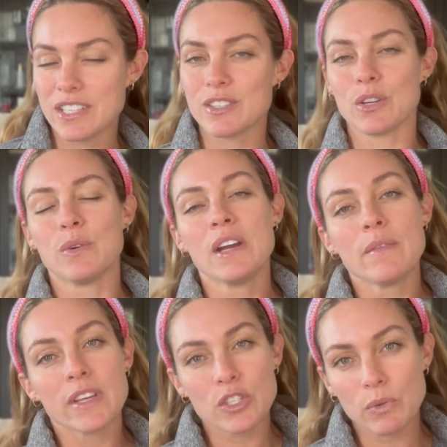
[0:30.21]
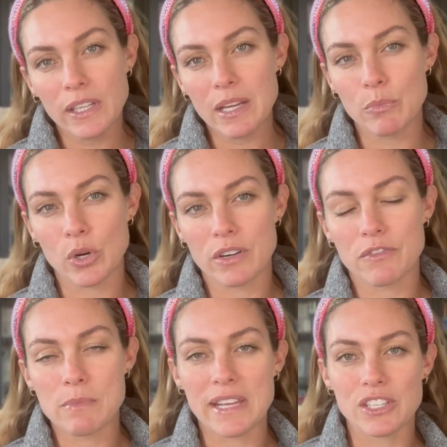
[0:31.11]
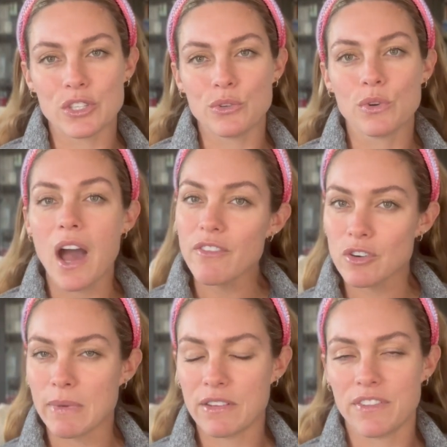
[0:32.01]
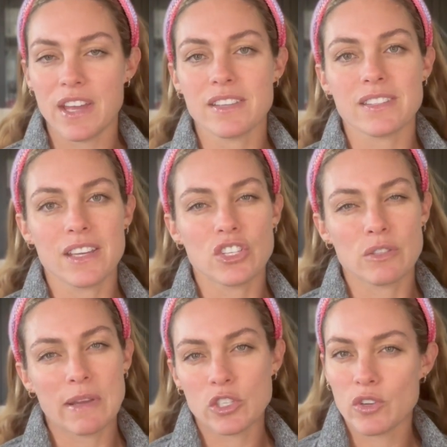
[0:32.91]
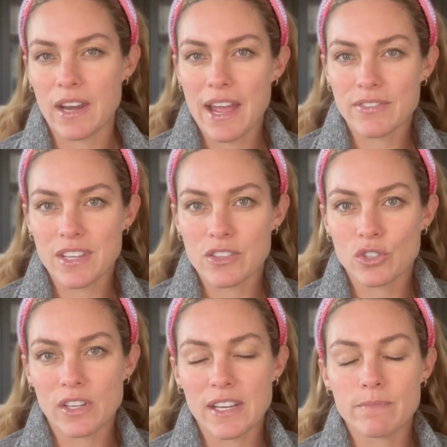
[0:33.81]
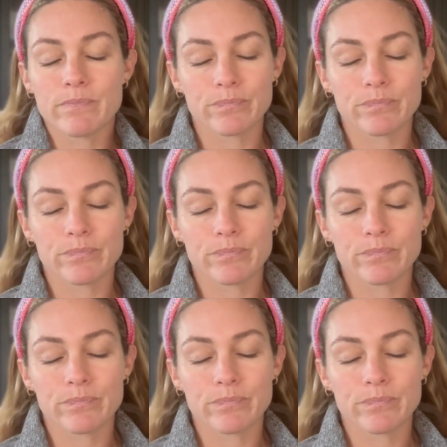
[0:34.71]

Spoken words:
so it's really important for me to cover my face and just make sure that I have sunscreen